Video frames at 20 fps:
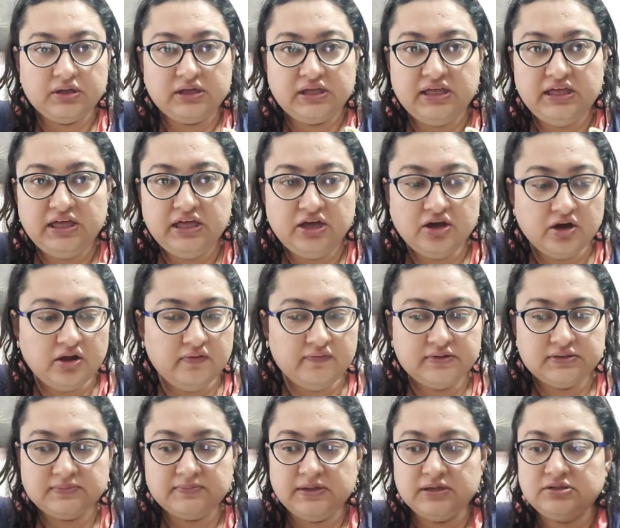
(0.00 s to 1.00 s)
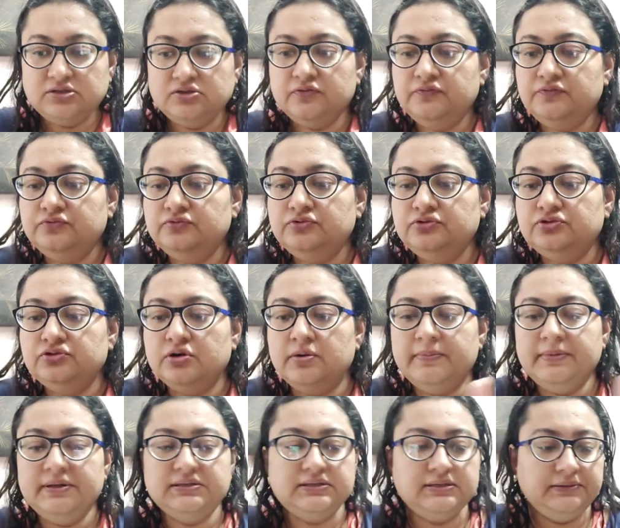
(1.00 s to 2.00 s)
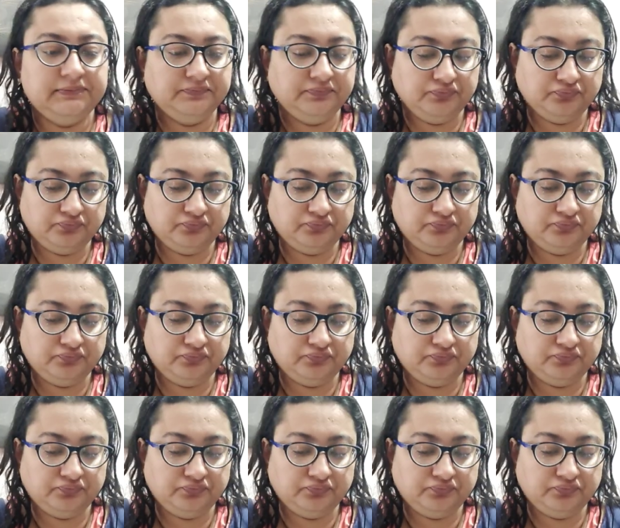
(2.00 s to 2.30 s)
Ghee always makes your food so amazing.